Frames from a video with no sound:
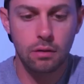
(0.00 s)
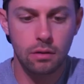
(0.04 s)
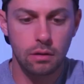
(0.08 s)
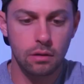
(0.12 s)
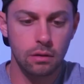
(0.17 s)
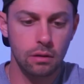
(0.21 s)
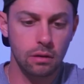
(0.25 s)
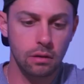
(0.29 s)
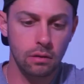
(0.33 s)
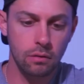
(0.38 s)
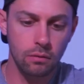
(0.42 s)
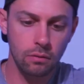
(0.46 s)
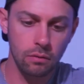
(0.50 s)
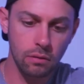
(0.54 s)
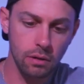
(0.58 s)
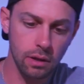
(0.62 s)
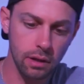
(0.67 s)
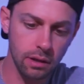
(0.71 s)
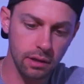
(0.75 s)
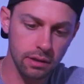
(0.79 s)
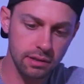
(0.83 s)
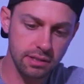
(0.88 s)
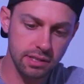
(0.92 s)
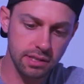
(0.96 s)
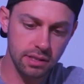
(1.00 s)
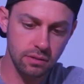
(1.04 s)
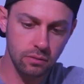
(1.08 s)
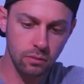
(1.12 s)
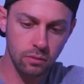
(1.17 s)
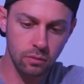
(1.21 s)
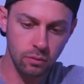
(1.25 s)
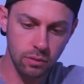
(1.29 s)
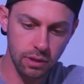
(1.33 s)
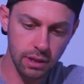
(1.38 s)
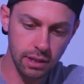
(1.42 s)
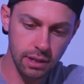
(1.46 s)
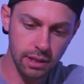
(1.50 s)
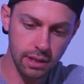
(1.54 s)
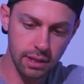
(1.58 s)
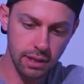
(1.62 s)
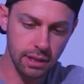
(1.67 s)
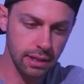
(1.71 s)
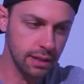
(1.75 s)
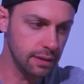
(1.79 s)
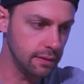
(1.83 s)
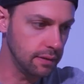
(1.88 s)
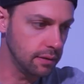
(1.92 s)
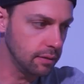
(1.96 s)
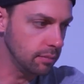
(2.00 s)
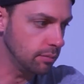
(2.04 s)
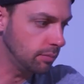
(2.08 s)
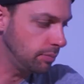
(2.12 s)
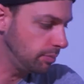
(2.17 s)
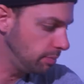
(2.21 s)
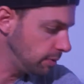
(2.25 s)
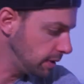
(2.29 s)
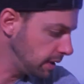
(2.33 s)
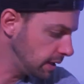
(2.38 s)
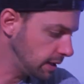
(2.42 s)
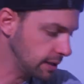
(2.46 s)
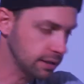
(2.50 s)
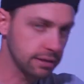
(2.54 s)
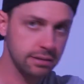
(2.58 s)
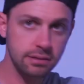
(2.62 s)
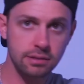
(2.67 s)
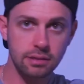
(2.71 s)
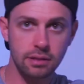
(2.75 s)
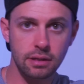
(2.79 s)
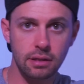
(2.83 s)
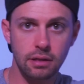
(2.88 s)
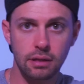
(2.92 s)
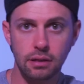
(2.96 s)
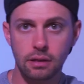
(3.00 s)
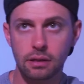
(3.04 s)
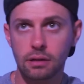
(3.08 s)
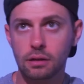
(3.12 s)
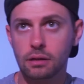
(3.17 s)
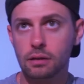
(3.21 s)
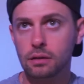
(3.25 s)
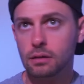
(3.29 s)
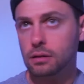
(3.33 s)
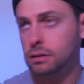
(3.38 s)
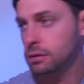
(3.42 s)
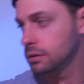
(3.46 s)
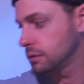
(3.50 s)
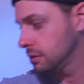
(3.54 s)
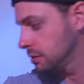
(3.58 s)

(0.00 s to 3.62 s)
All right, let's see what we get in the box here.